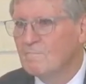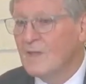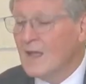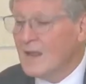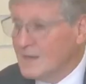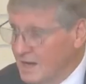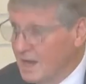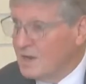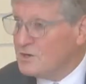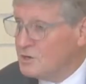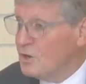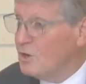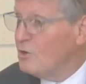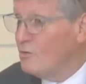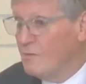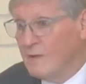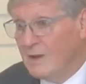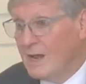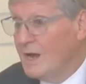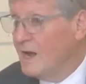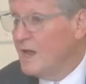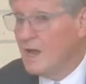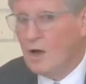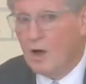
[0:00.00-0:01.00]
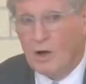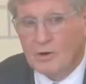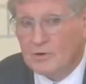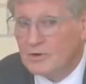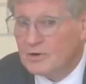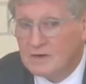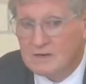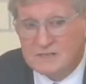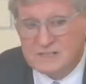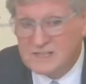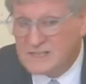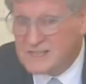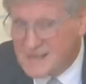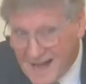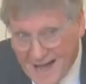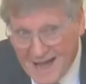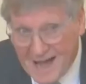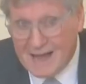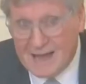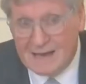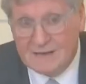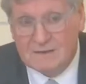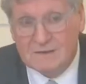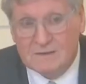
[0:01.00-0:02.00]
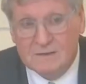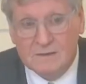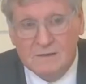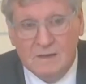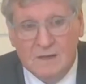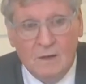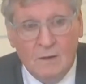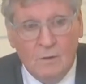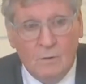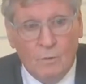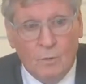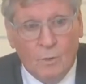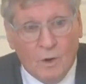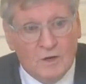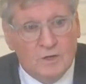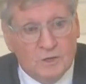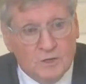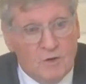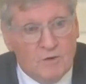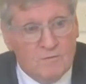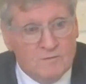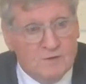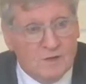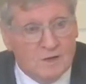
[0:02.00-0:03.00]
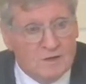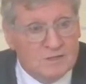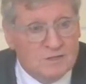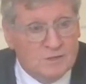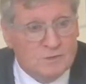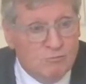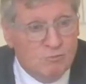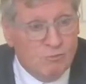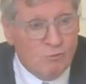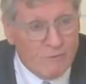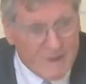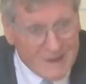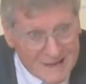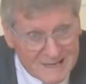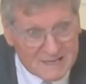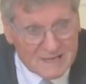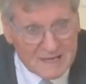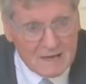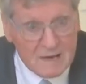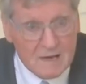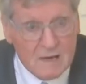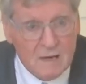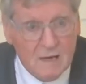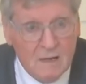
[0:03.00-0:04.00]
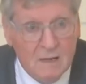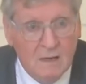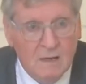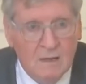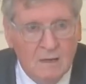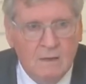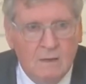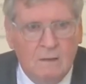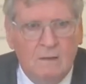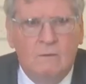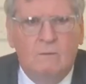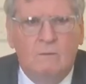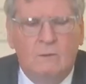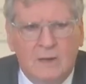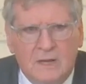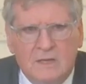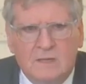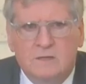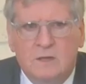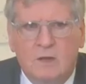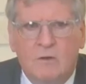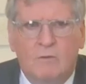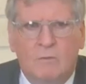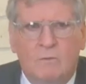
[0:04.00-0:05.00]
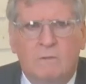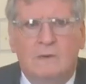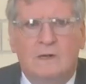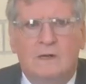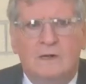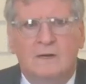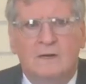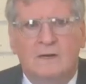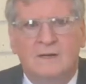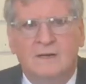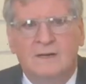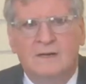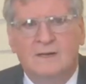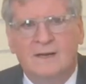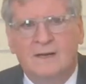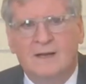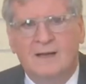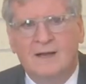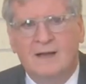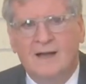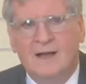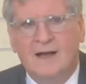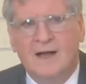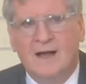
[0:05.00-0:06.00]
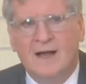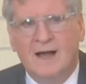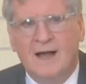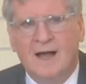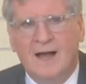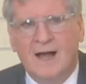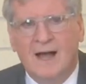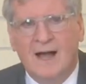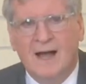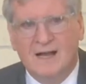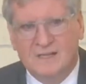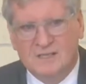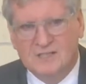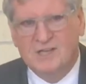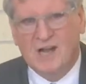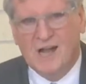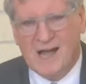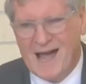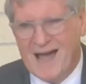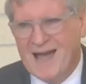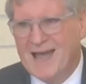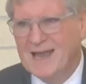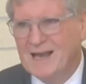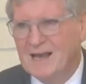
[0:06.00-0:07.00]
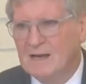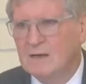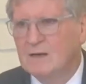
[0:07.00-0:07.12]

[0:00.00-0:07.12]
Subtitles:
Did you really understand what you've just written when you were a child?